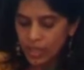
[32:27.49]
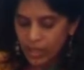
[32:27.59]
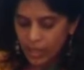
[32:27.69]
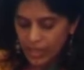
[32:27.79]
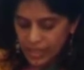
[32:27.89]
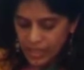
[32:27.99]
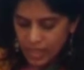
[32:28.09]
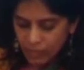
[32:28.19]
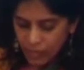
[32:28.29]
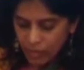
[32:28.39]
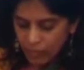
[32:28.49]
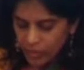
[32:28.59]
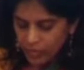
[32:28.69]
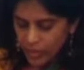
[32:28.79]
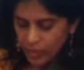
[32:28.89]
An example of
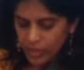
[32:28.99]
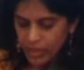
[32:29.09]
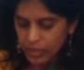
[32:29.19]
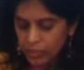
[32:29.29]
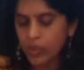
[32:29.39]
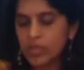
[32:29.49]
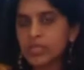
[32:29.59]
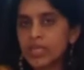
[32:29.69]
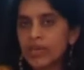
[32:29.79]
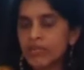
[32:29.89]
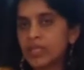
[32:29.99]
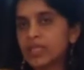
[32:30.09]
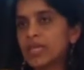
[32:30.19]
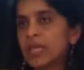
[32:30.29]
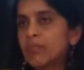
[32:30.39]
what we are doing at the policy level
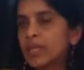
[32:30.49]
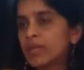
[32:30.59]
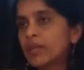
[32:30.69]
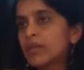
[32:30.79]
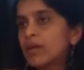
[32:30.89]
is helping